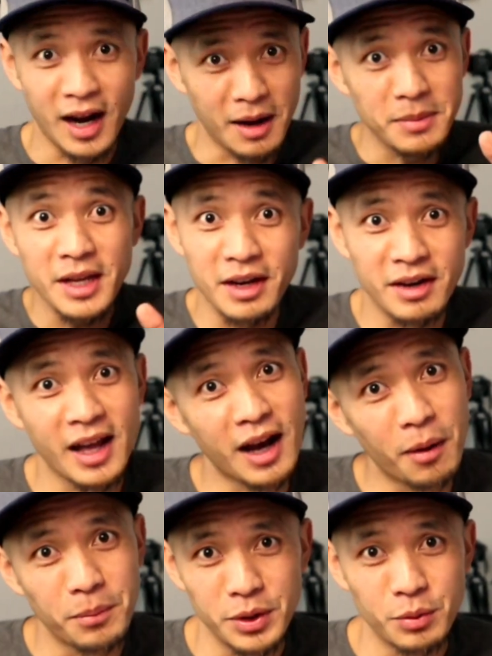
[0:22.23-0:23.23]
I'm here to
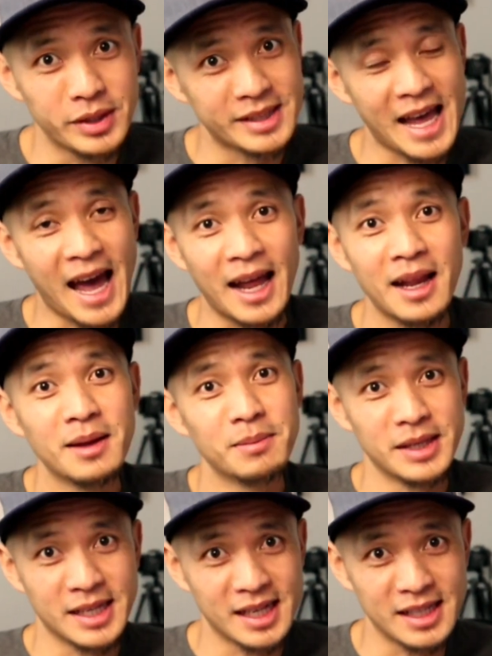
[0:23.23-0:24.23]
help you with that,
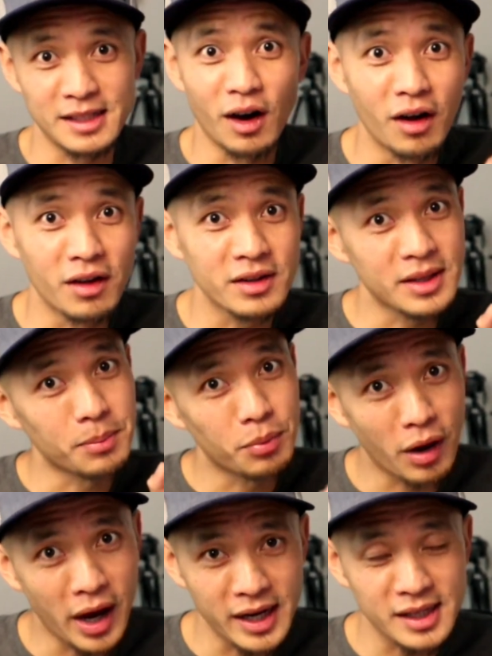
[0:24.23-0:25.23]
because all the
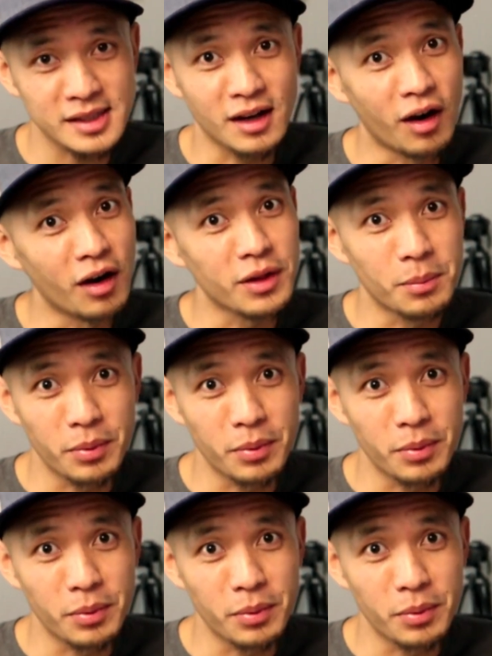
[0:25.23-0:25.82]
products, all the